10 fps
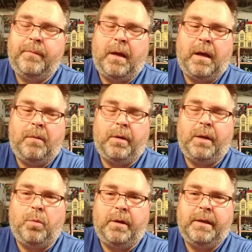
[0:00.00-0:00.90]
what I
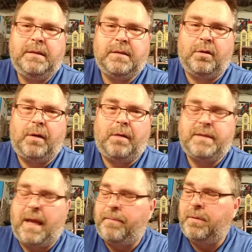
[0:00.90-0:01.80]
wanted, so I
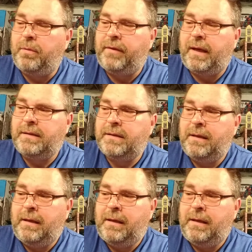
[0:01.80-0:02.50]
was happy with that.